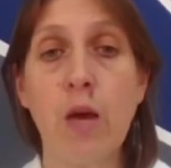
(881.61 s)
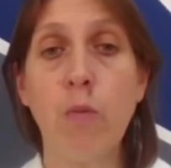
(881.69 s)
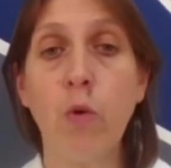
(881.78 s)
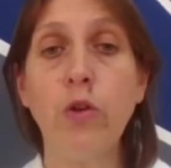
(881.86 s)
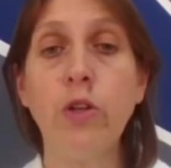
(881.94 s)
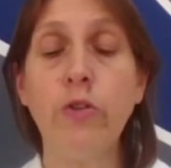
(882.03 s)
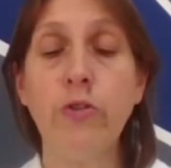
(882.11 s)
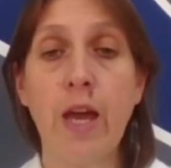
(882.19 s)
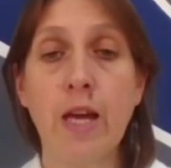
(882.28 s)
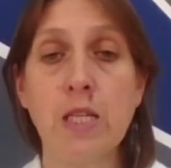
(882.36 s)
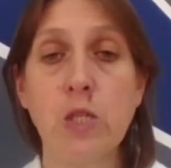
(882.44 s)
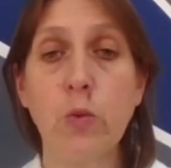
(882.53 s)
a model
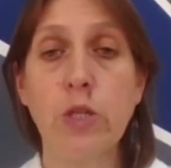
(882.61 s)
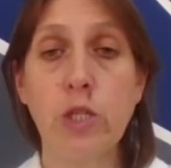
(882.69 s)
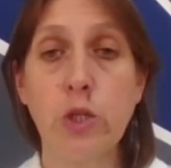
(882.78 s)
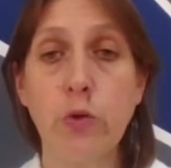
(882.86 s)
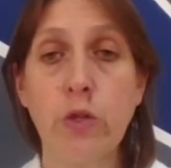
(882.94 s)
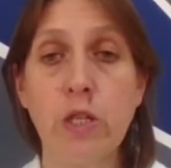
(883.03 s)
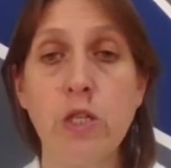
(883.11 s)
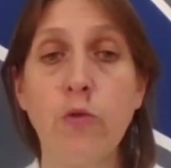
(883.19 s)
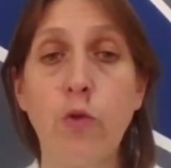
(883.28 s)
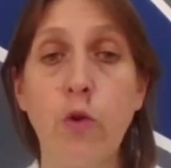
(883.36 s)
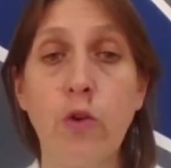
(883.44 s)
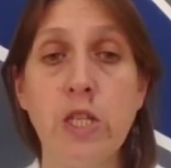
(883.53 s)
text with students
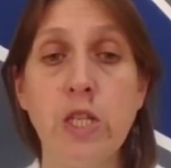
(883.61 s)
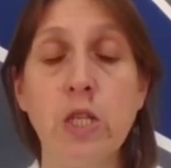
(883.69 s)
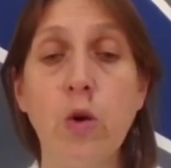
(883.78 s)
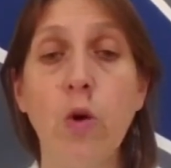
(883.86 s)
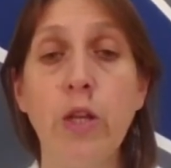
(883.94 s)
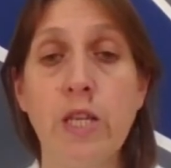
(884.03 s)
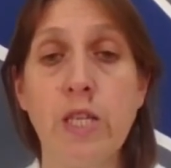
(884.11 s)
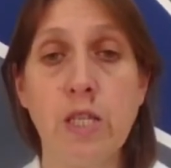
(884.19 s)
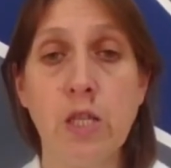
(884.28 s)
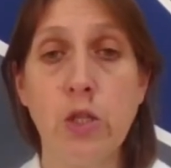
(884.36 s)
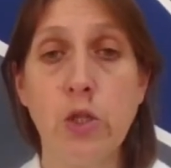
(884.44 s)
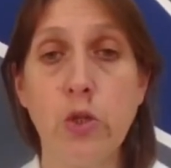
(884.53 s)
for reading or
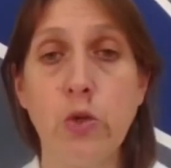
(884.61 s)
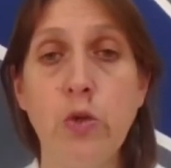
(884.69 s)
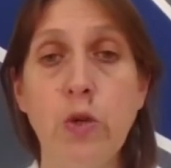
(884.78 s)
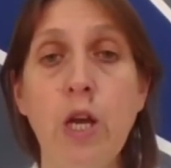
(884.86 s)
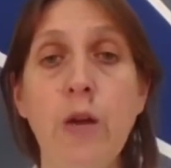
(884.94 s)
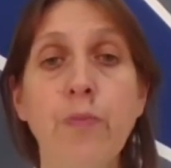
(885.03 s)
listening to,